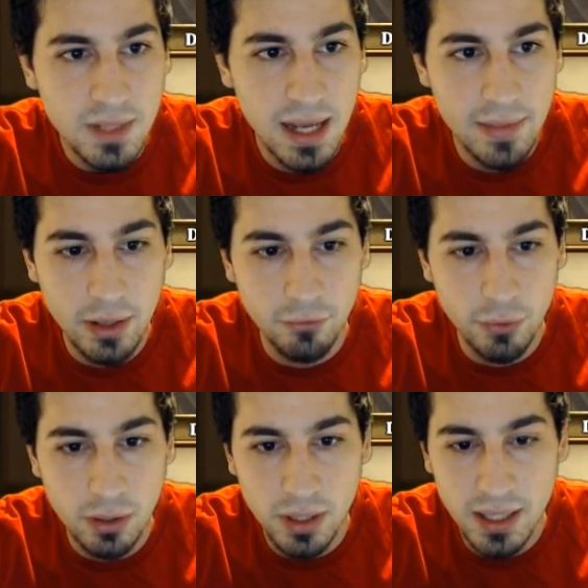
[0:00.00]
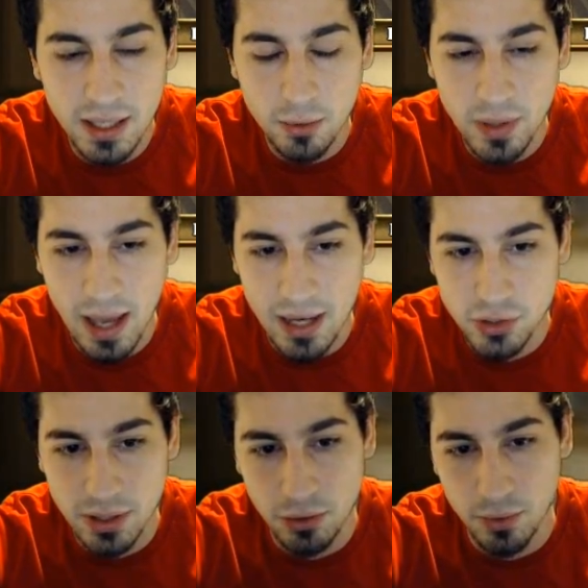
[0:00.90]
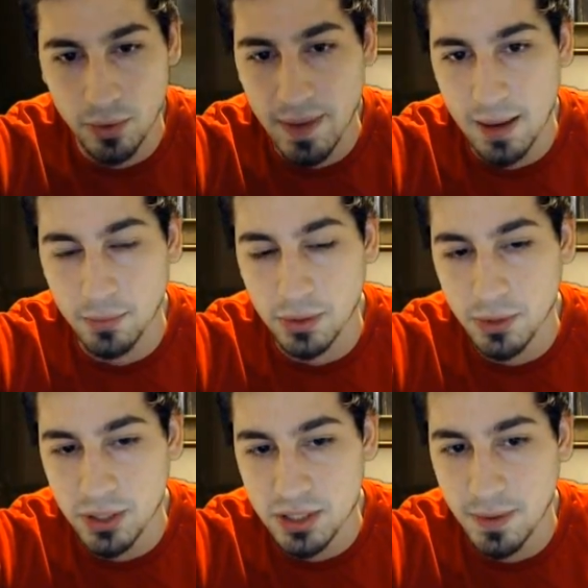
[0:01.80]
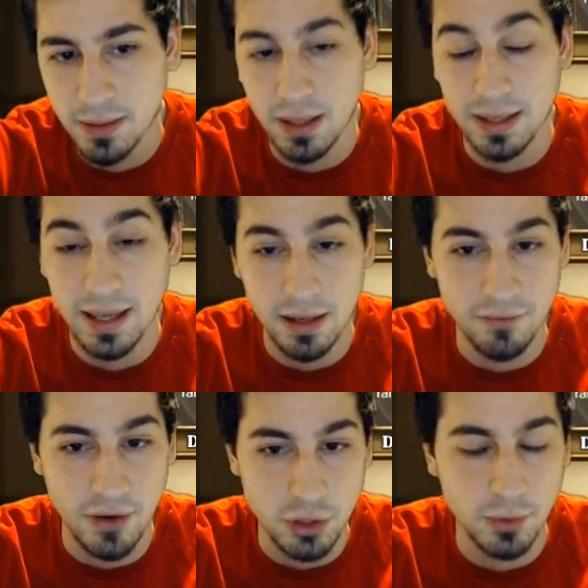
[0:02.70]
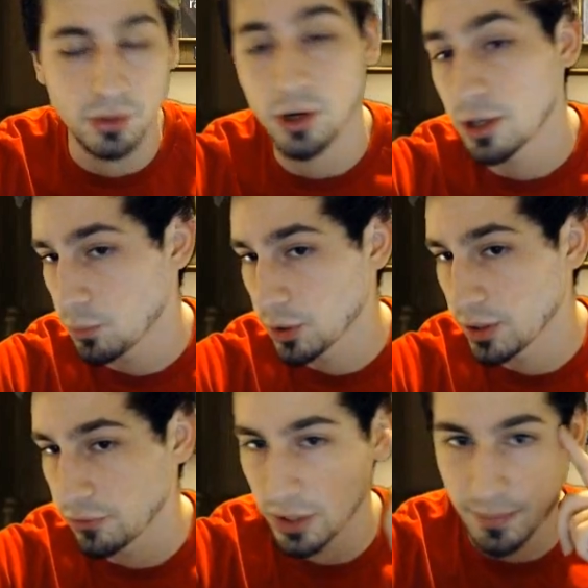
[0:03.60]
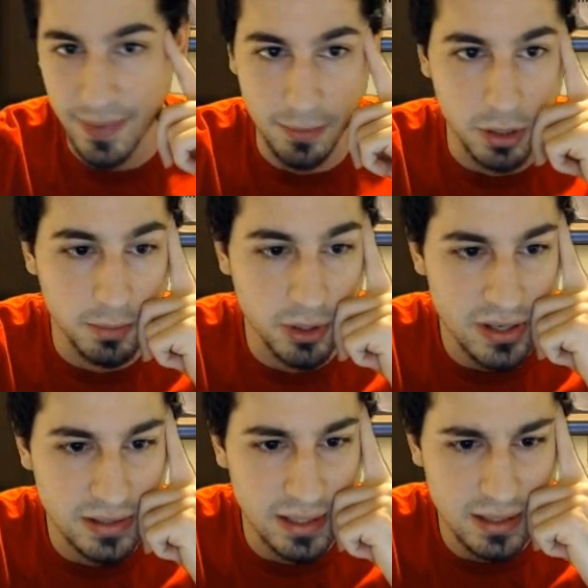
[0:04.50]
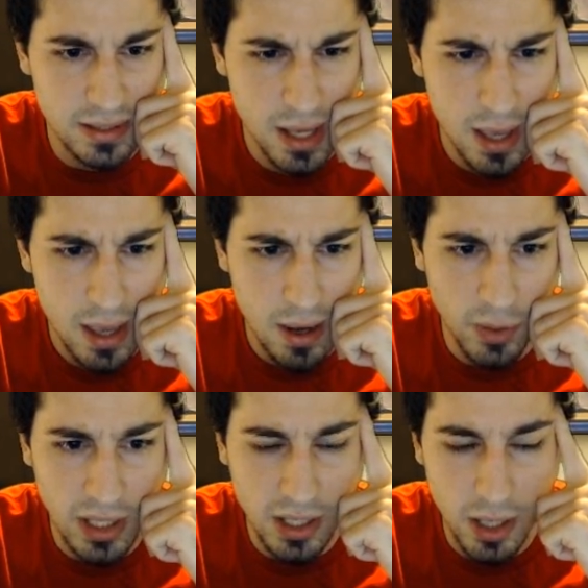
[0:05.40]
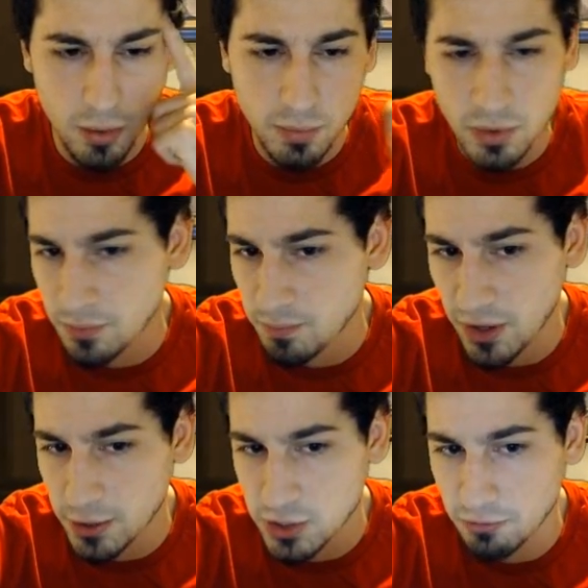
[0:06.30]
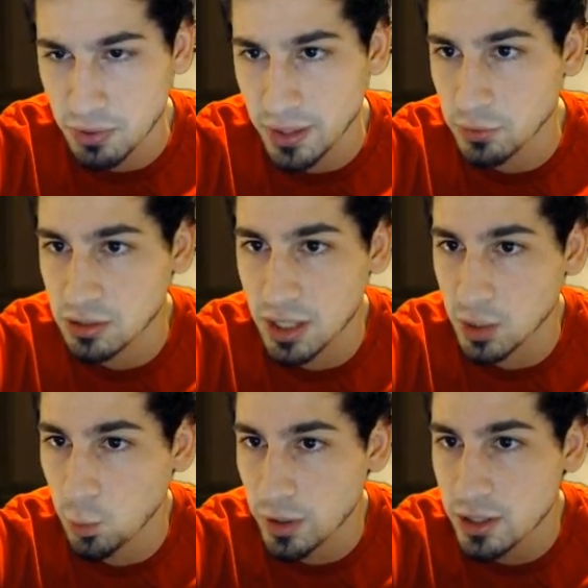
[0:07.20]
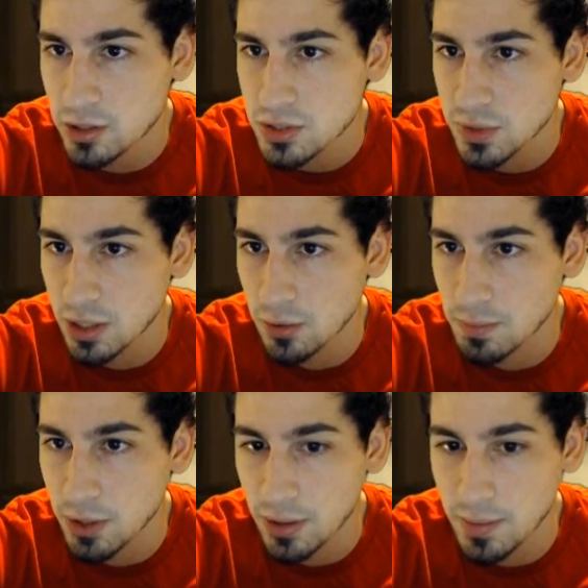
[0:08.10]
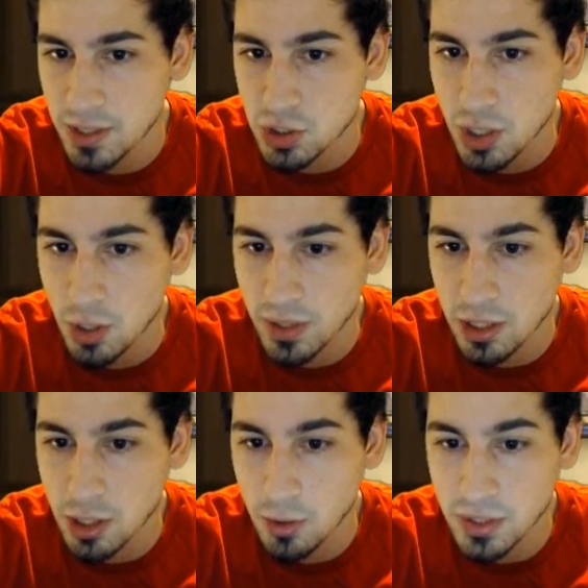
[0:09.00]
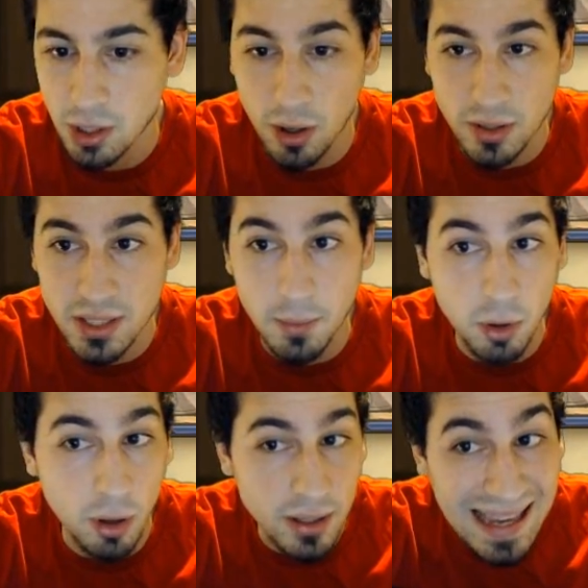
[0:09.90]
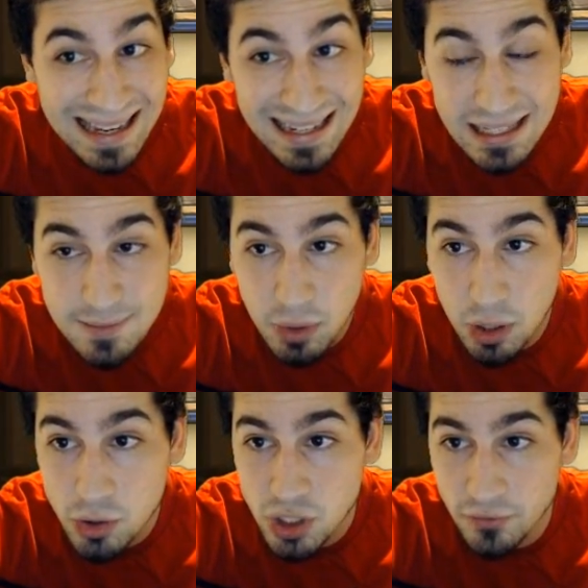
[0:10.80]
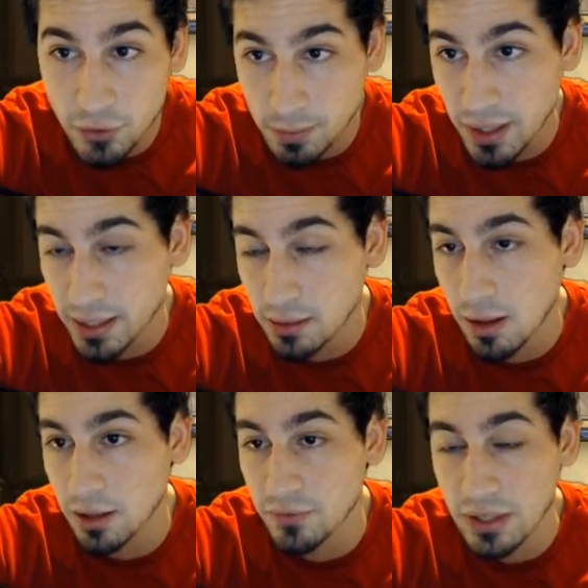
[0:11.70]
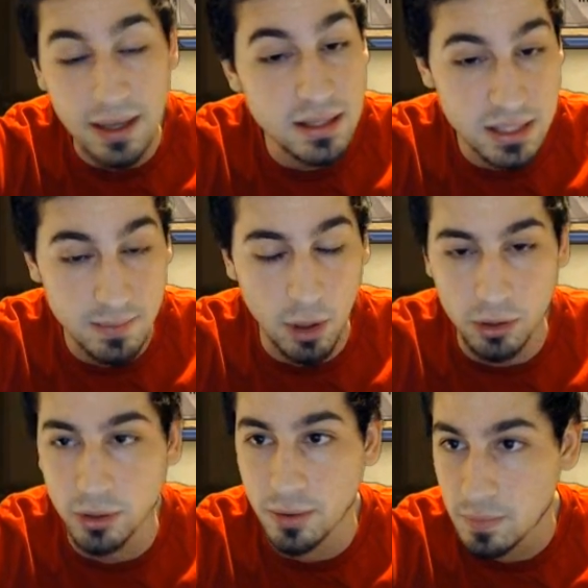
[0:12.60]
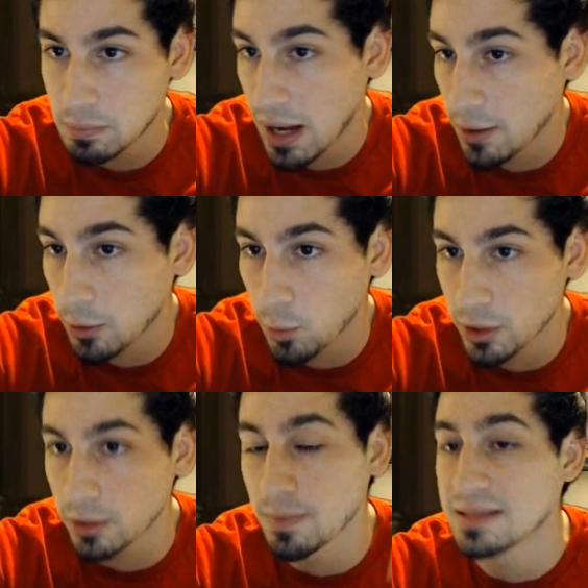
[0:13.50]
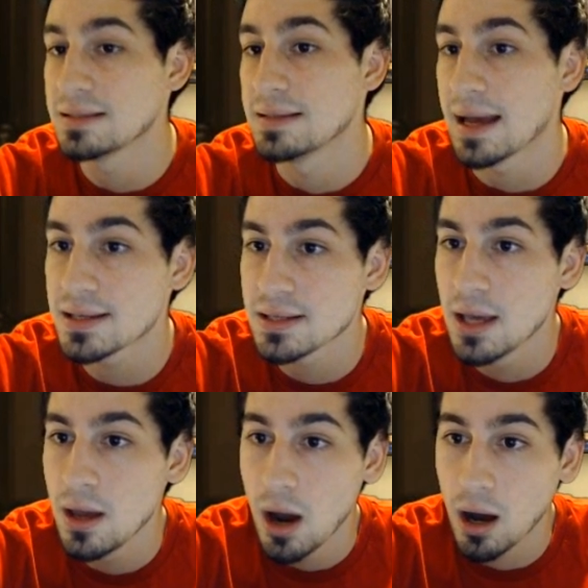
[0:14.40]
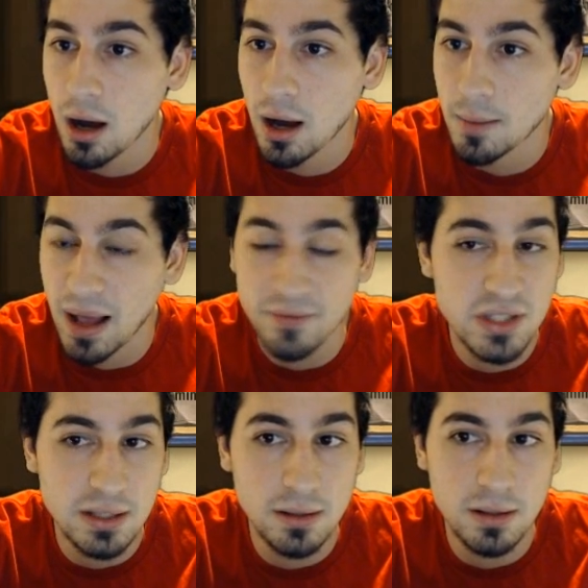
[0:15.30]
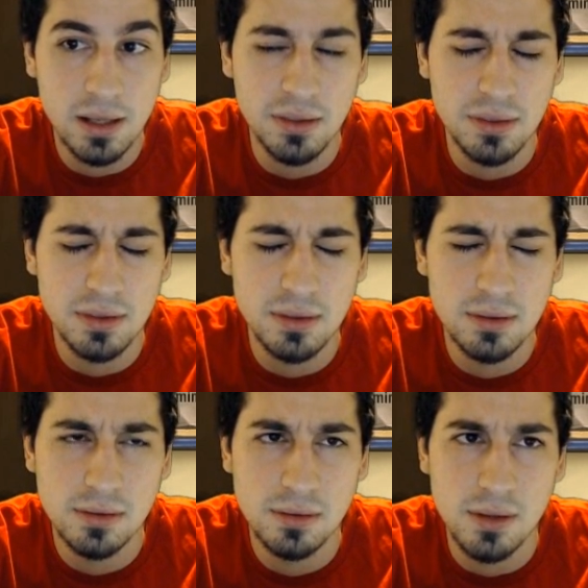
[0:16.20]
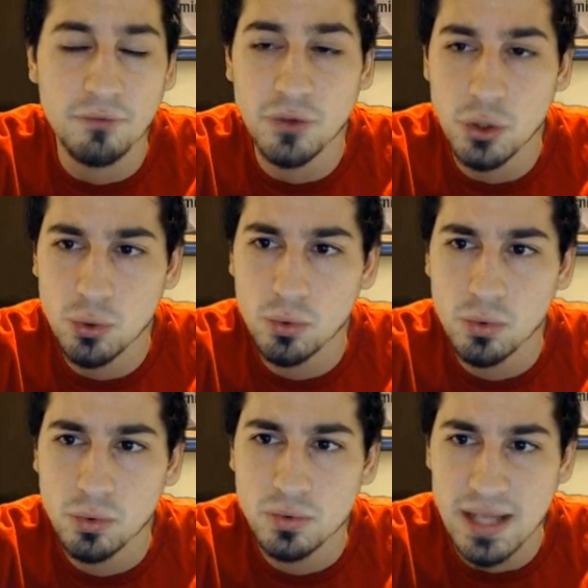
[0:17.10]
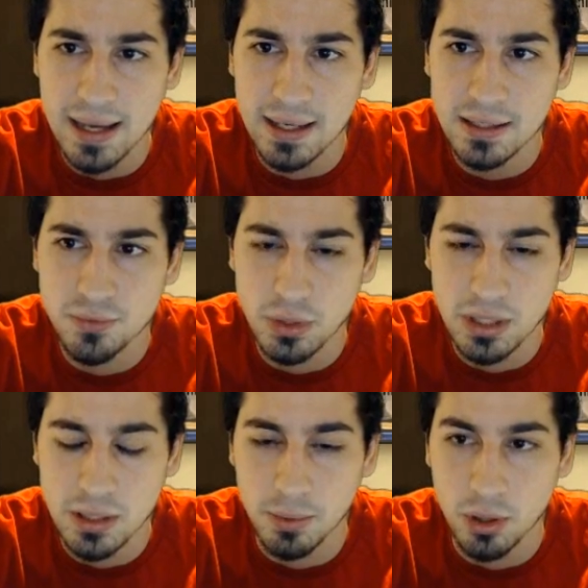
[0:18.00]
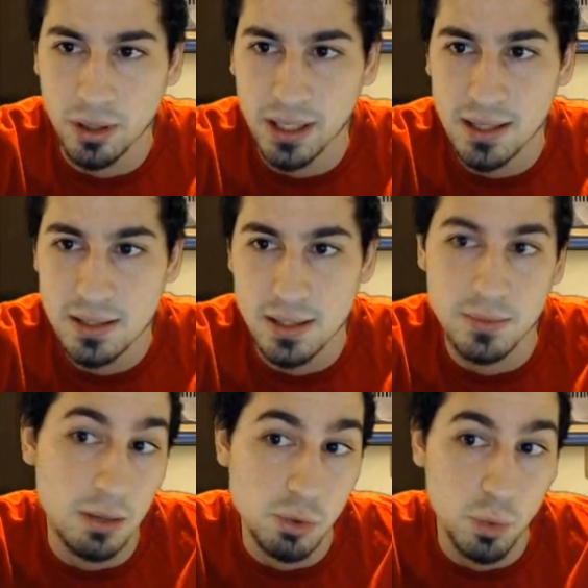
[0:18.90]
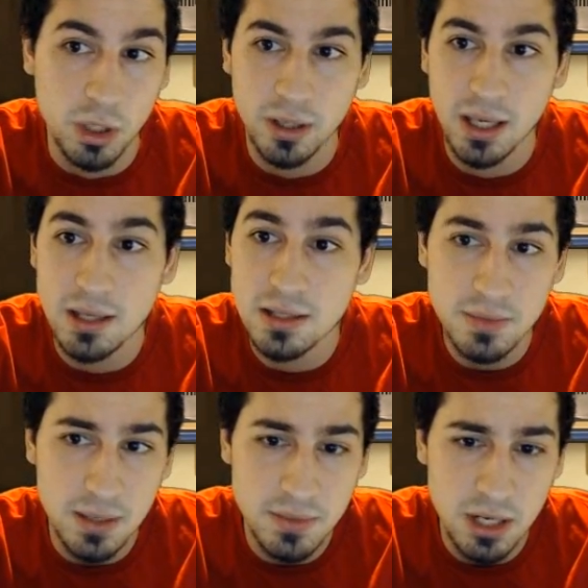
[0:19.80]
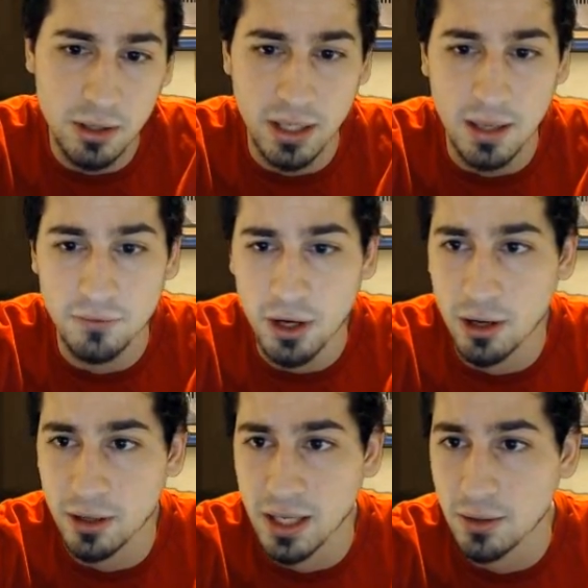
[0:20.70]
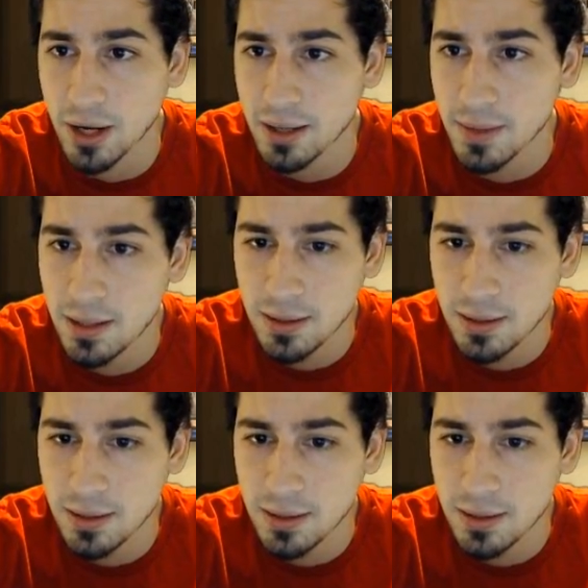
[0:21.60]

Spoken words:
And then if we look here, we actually could throw in Babbling Books, but again, adventure mode card. We're going to forget Babbling Book exists. We could go, you find yourself playing with a lot of warriors. We go with Mirror Image. We could go with the double Arcane Explosion if you're playing a lot of, again, smaller Pirate Warrior based decks. I've seen in a few tech-ins with the double Arcane, sometimes 1 Arcane, sometimes none Arcane. Fuck Arcane, right?